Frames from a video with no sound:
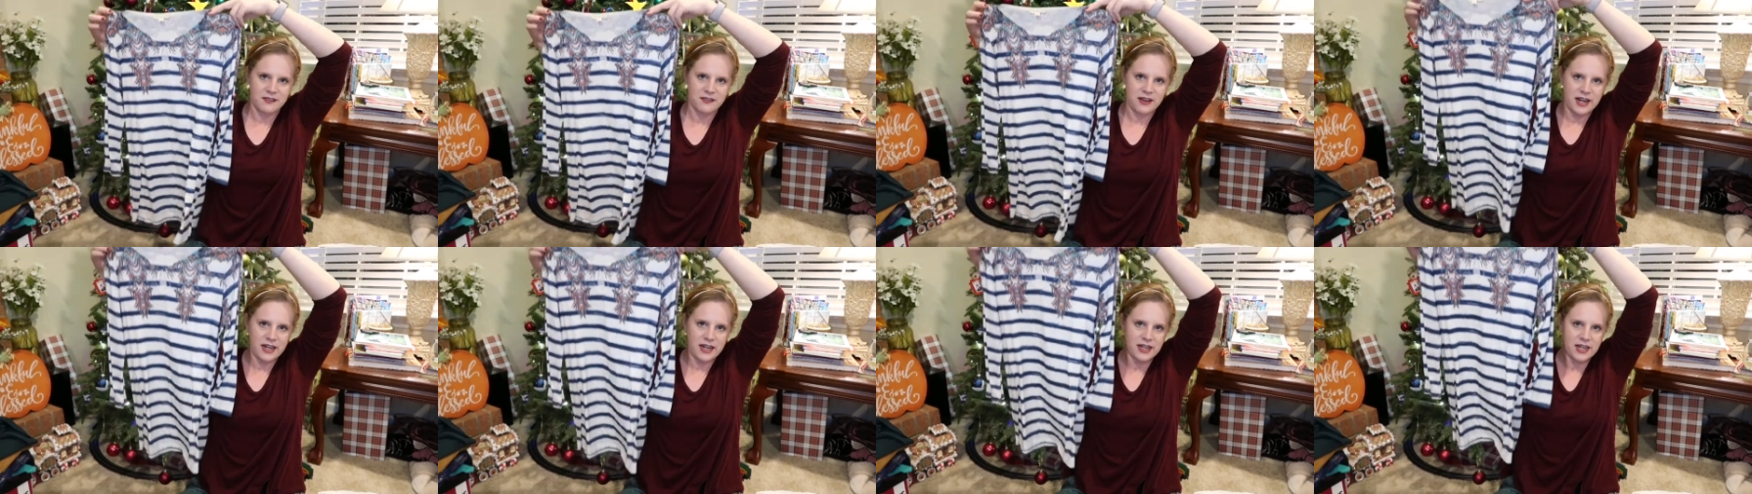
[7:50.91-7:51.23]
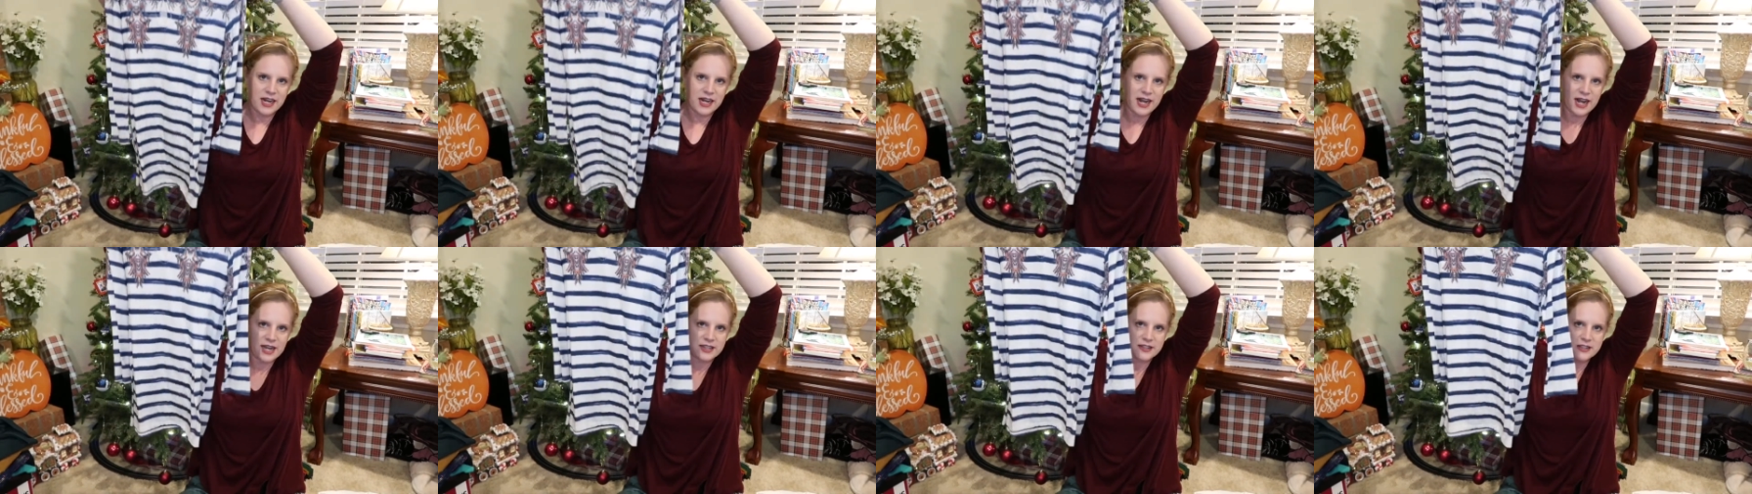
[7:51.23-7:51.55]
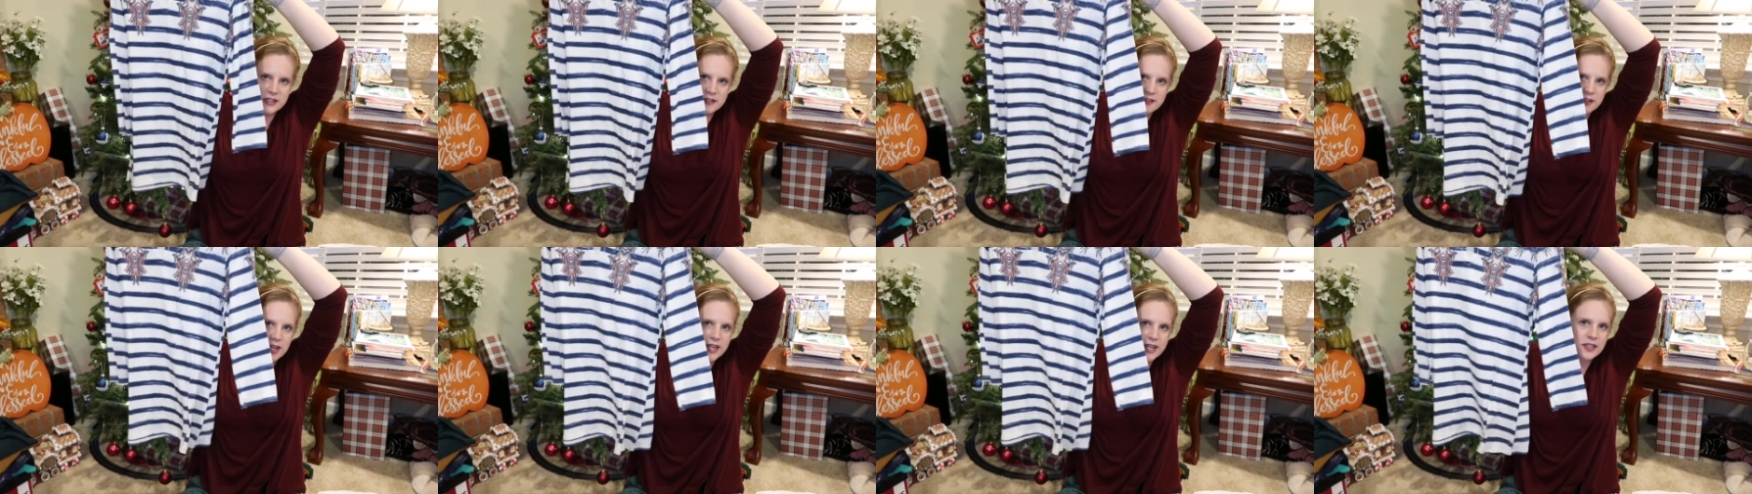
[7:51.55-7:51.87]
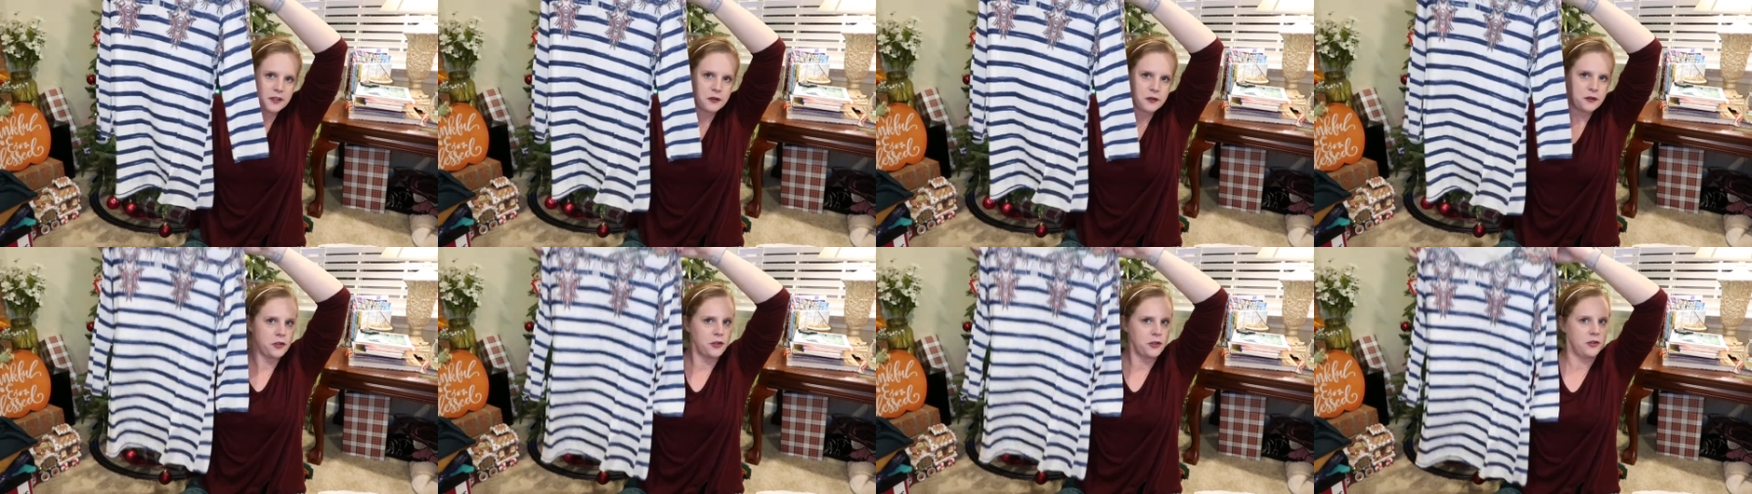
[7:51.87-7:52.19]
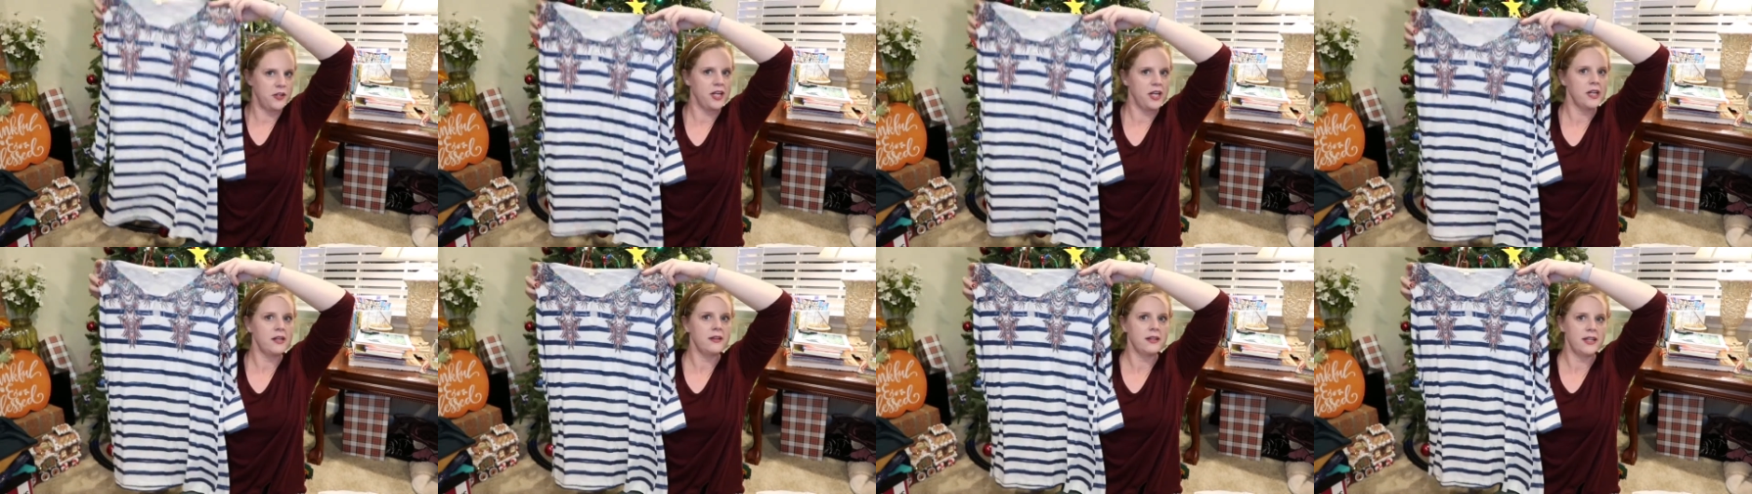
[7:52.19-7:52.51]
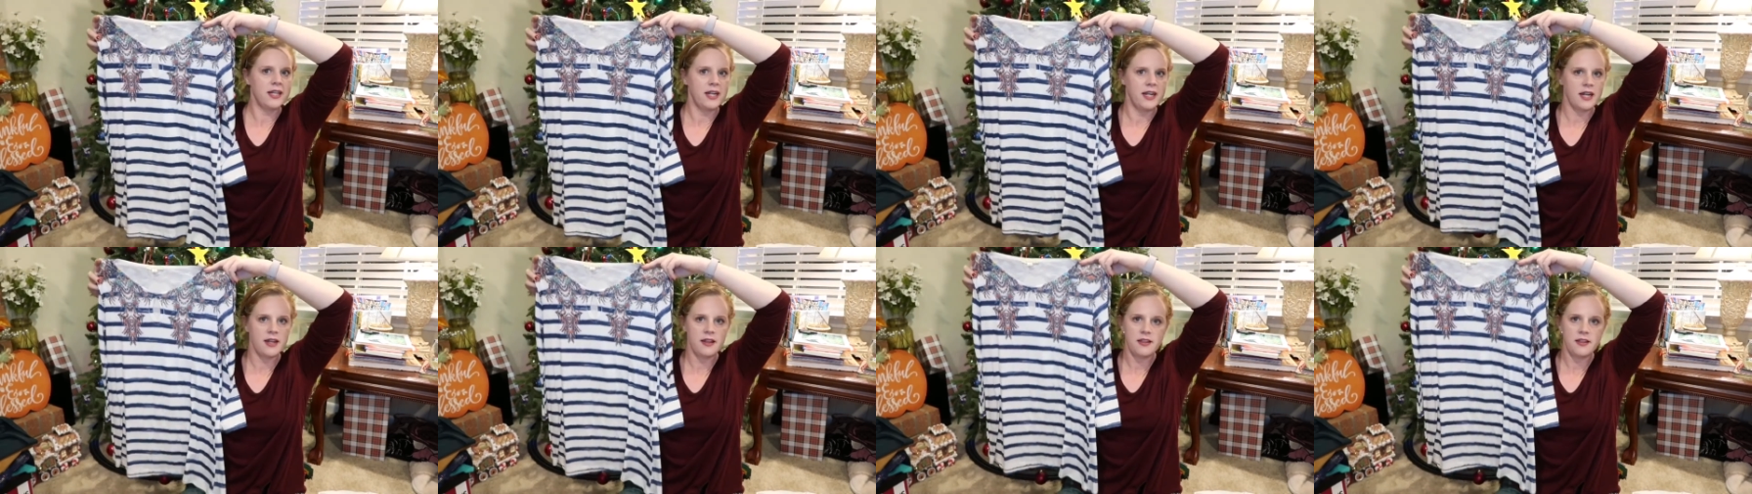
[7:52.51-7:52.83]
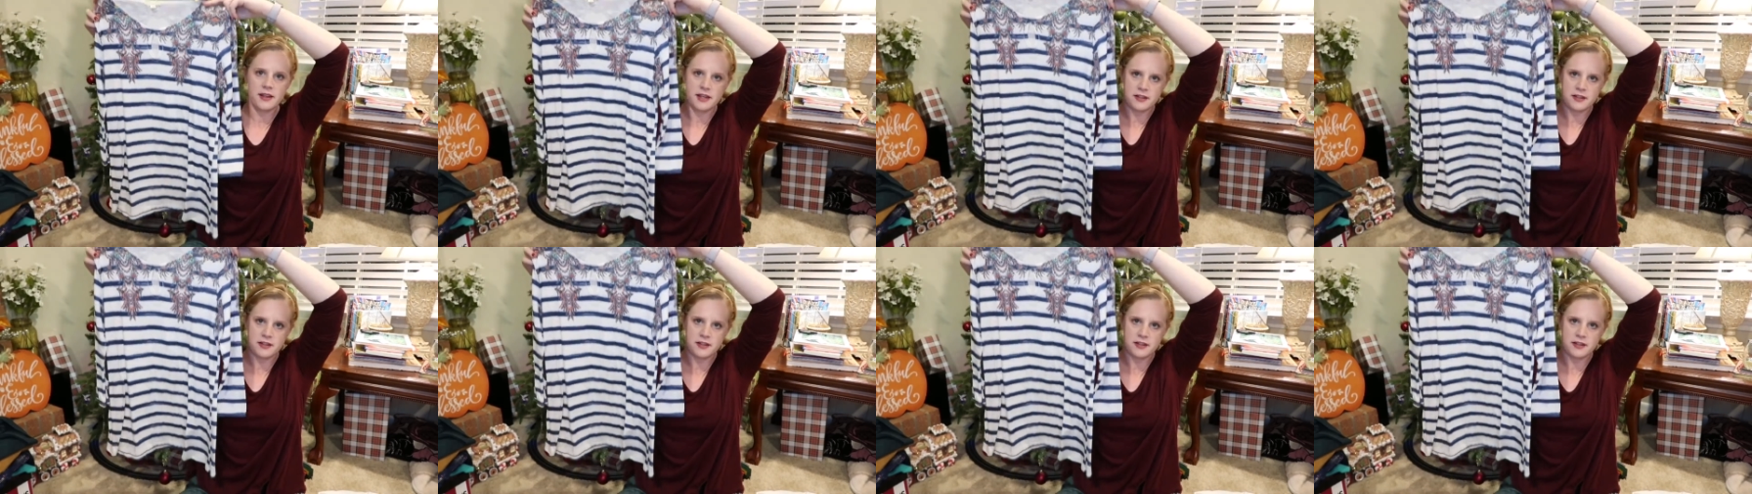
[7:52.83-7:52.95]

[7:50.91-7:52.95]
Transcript: Like it's like a tunic length.